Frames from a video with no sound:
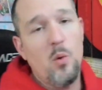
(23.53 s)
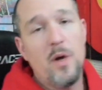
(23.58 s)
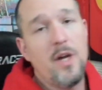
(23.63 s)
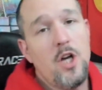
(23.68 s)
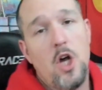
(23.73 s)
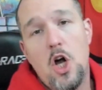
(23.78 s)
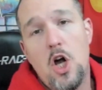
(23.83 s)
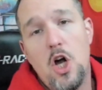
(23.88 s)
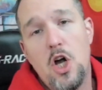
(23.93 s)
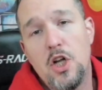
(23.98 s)

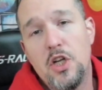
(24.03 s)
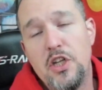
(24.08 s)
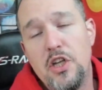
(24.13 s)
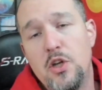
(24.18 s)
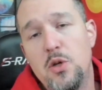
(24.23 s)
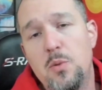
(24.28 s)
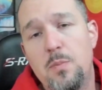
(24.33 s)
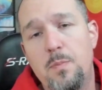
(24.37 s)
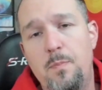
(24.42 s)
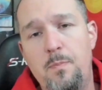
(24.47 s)
on,
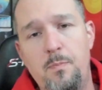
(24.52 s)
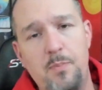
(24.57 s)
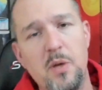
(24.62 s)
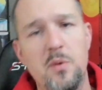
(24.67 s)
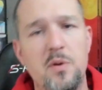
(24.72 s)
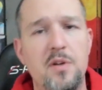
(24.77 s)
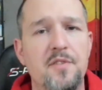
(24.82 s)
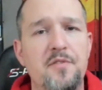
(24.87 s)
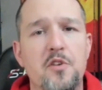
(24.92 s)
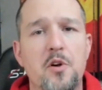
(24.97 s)
you
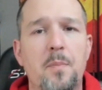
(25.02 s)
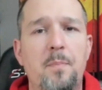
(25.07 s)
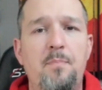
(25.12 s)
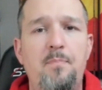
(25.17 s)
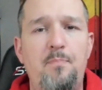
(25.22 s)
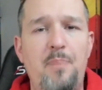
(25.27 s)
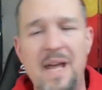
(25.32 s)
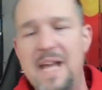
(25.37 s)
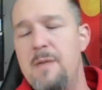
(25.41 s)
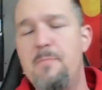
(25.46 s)
beautiful
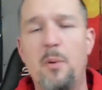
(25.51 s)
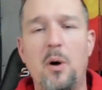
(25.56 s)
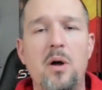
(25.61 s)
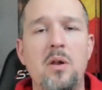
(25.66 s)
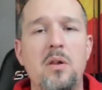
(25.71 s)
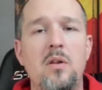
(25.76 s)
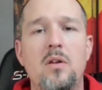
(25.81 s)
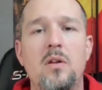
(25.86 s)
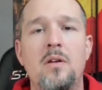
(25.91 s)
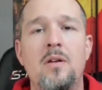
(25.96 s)

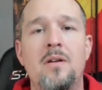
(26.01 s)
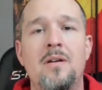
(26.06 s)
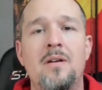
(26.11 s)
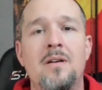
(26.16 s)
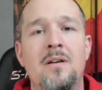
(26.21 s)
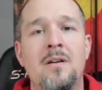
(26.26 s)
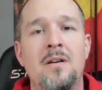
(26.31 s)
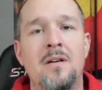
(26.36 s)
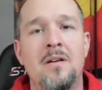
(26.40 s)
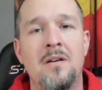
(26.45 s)
people?
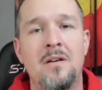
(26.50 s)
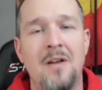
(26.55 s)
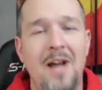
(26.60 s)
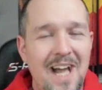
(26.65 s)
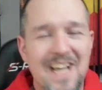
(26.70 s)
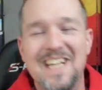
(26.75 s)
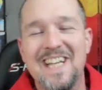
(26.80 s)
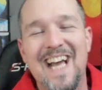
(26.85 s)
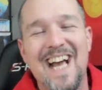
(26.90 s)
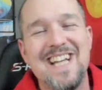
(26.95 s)
How
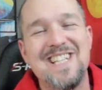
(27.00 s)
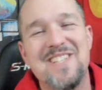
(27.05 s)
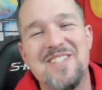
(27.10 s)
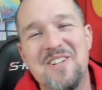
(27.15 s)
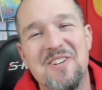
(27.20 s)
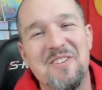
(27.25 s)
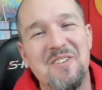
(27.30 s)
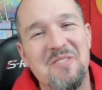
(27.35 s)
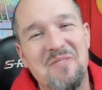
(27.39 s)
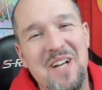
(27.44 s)
you guys
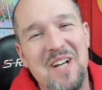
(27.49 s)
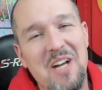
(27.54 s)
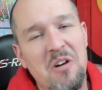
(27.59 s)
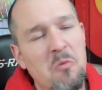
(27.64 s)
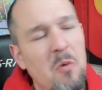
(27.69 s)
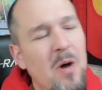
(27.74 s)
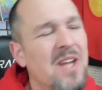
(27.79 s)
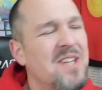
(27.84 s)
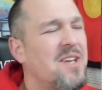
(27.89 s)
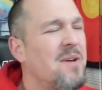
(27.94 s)
doing, man?
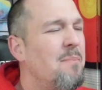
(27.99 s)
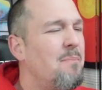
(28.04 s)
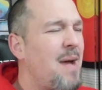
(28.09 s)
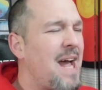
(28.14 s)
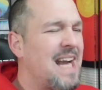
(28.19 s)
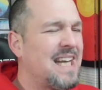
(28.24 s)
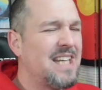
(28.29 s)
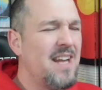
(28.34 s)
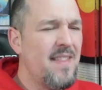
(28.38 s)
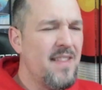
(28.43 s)
Welcome
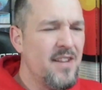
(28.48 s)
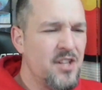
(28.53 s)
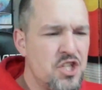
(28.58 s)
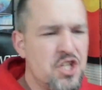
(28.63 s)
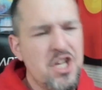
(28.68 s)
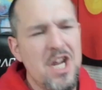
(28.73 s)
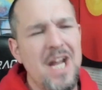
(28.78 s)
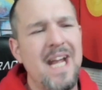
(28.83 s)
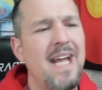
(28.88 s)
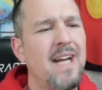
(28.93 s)
back to the
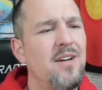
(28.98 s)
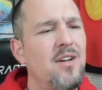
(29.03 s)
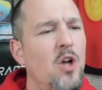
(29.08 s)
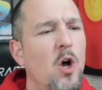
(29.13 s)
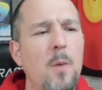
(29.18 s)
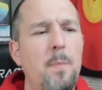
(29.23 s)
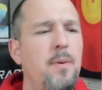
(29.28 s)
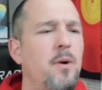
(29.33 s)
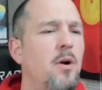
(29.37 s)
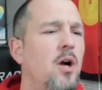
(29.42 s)
channel.
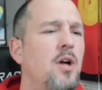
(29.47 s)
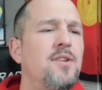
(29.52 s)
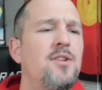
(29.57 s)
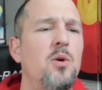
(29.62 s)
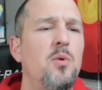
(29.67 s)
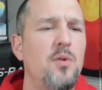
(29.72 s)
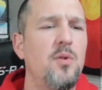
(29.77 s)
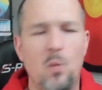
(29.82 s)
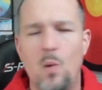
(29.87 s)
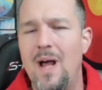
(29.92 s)
Hope you're all
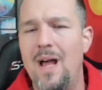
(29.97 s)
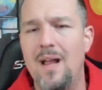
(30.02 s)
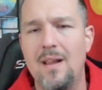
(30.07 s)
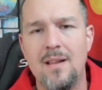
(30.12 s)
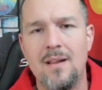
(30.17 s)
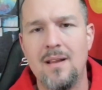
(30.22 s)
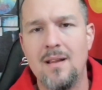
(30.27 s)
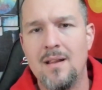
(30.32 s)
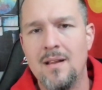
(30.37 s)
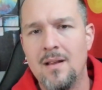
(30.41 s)
doing well.
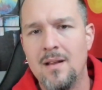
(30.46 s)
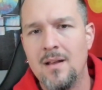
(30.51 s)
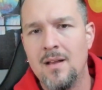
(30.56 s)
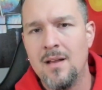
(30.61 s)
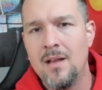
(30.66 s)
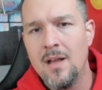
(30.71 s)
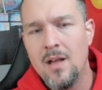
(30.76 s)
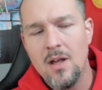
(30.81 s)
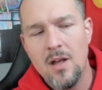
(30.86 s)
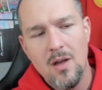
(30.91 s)

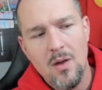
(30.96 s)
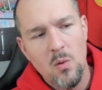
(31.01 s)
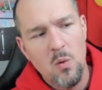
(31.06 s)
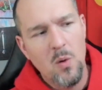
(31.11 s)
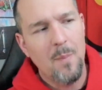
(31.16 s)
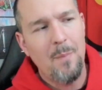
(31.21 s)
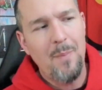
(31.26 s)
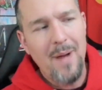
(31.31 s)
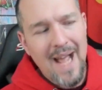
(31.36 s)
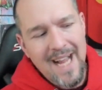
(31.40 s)
We're
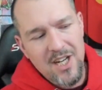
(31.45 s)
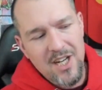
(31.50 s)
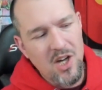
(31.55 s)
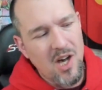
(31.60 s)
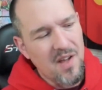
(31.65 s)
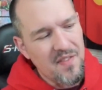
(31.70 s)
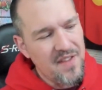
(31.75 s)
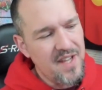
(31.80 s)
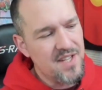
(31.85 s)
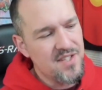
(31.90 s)
back
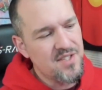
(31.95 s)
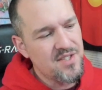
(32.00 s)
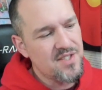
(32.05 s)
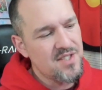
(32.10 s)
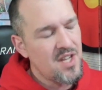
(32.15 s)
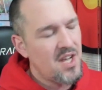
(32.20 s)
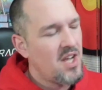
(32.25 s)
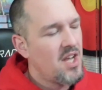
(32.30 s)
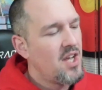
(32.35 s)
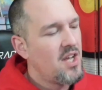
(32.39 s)
on this
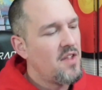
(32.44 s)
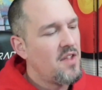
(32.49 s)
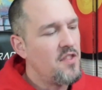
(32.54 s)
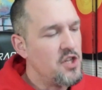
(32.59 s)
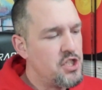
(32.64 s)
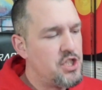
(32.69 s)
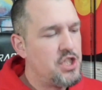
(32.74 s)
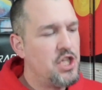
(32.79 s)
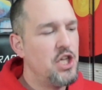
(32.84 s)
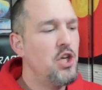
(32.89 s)

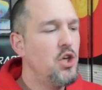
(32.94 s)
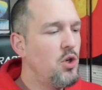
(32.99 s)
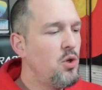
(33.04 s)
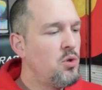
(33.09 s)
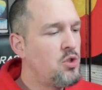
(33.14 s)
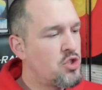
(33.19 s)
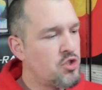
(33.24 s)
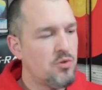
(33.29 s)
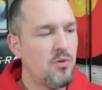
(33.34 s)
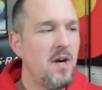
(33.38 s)
TheDooo
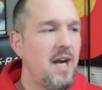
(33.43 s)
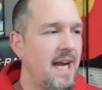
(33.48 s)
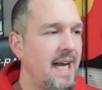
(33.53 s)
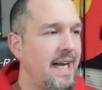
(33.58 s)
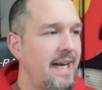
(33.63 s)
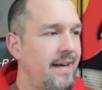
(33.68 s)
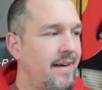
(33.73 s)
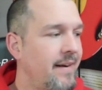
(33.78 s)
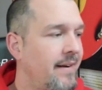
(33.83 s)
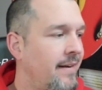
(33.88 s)

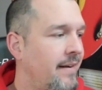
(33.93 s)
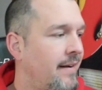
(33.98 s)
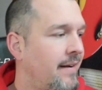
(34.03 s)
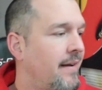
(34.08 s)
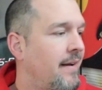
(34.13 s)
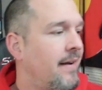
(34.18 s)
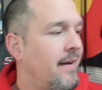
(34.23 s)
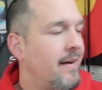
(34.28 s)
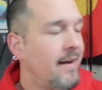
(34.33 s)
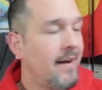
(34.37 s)
train.
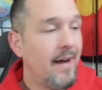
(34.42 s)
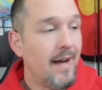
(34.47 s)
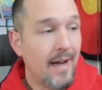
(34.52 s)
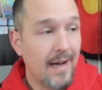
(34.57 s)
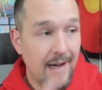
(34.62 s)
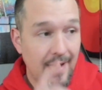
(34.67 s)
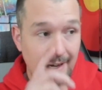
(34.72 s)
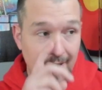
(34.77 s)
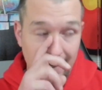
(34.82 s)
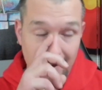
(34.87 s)

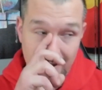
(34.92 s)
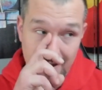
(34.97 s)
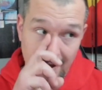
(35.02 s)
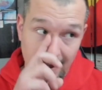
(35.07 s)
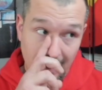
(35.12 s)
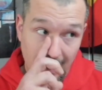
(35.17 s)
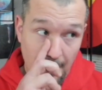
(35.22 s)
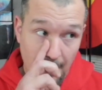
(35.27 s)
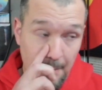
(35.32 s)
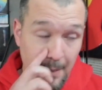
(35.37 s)

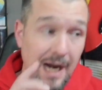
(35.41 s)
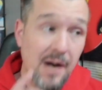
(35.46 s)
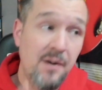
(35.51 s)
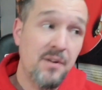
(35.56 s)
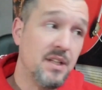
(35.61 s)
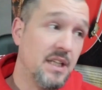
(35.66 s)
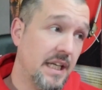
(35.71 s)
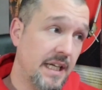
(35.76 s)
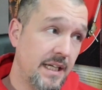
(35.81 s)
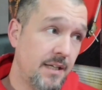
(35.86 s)

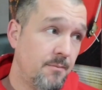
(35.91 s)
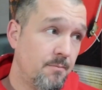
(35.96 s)
Apparently,